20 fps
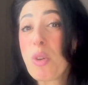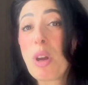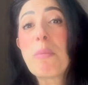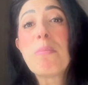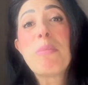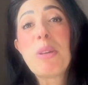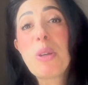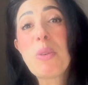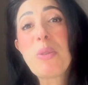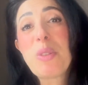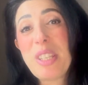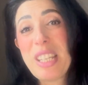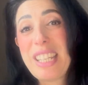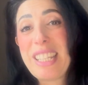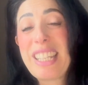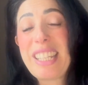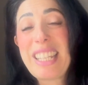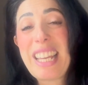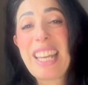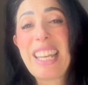beauty
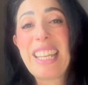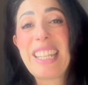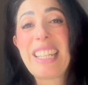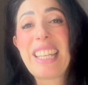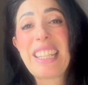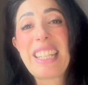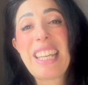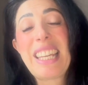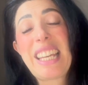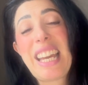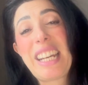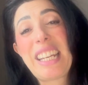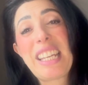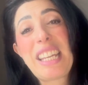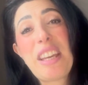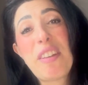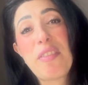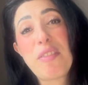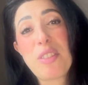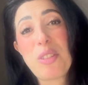that they can
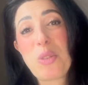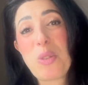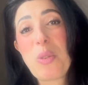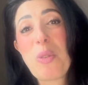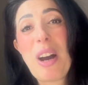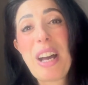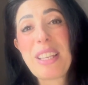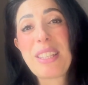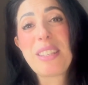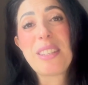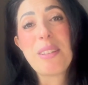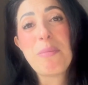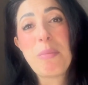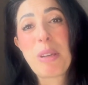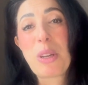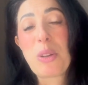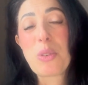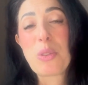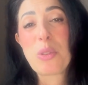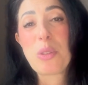gift to us,
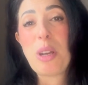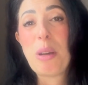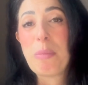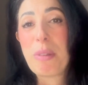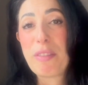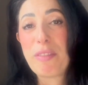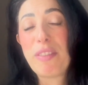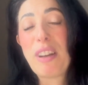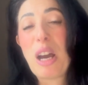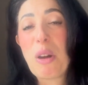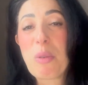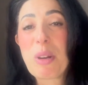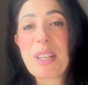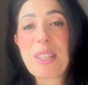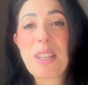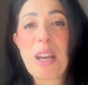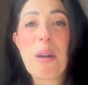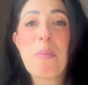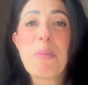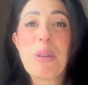because
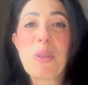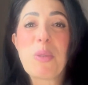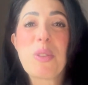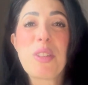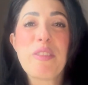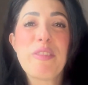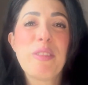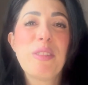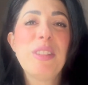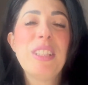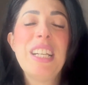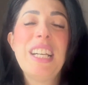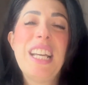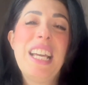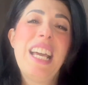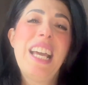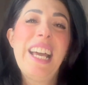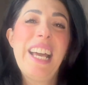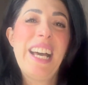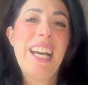flowers are beautiful.
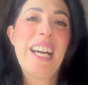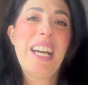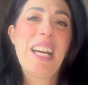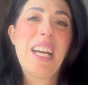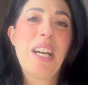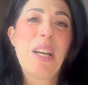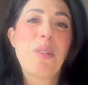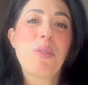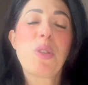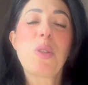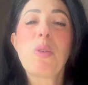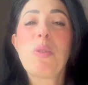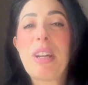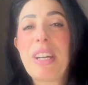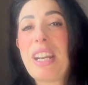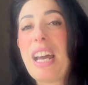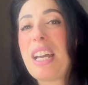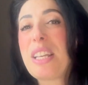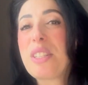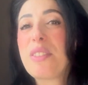So a
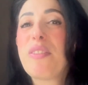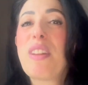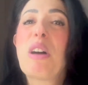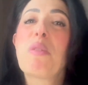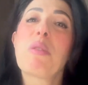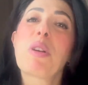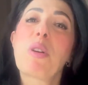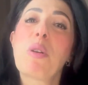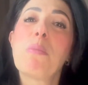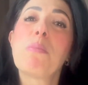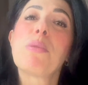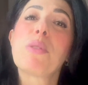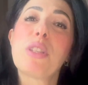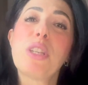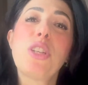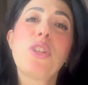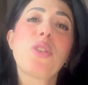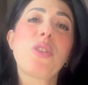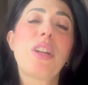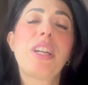nice flower
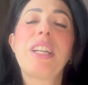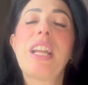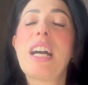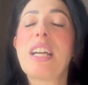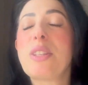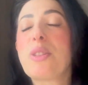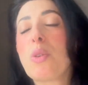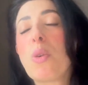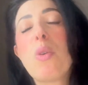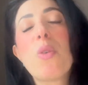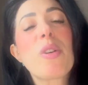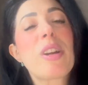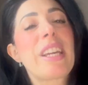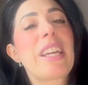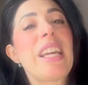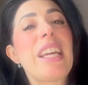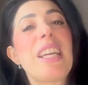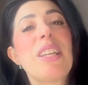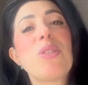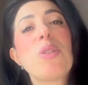composition, a nice
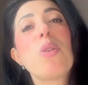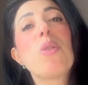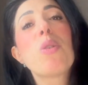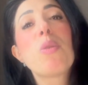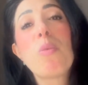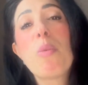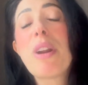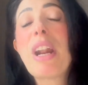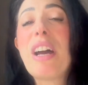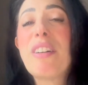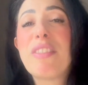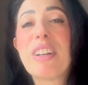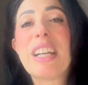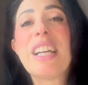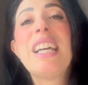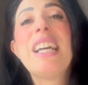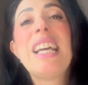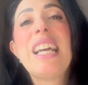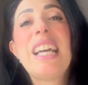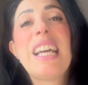orchid or whatever
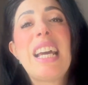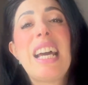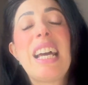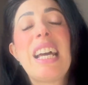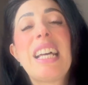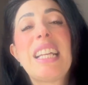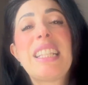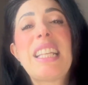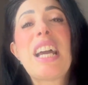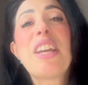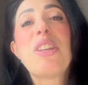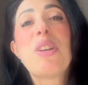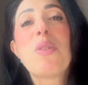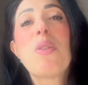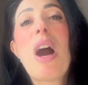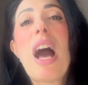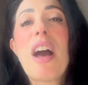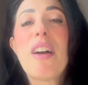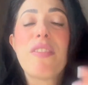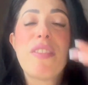that you
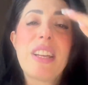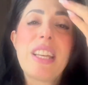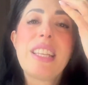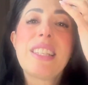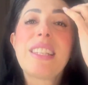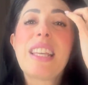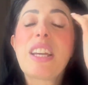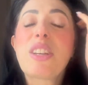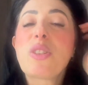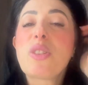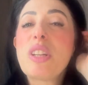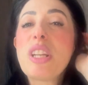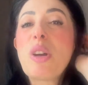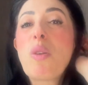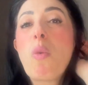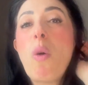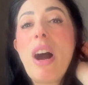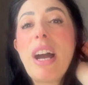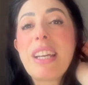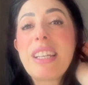have is actually
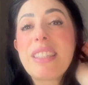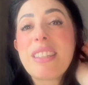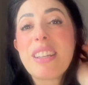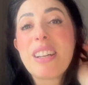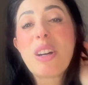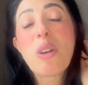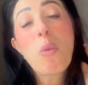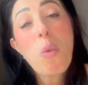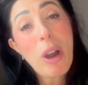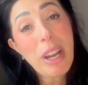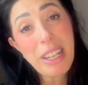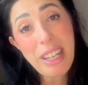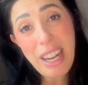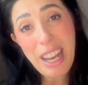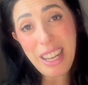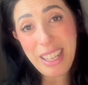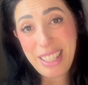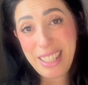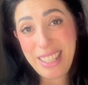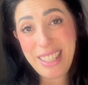quite
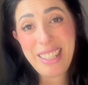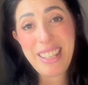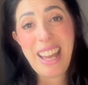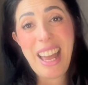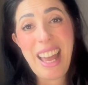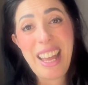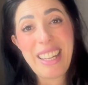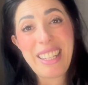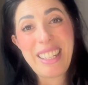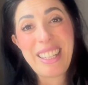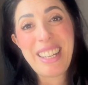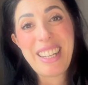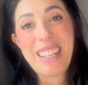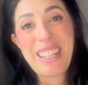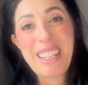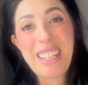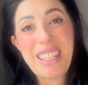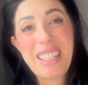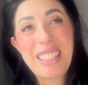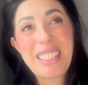nice, and
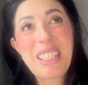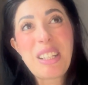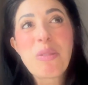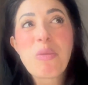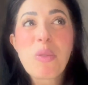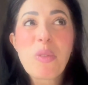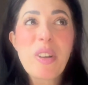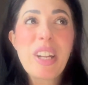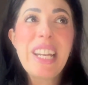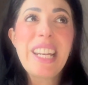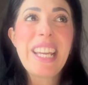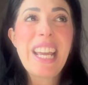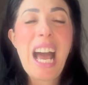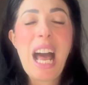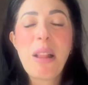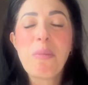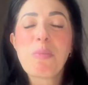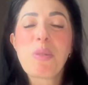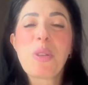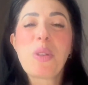it really
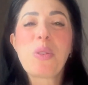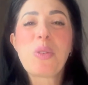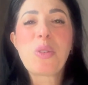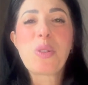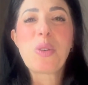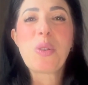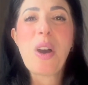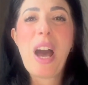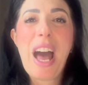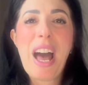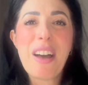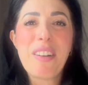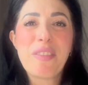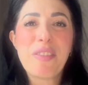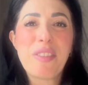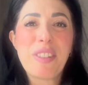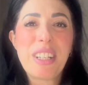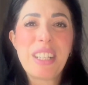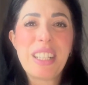helps you to have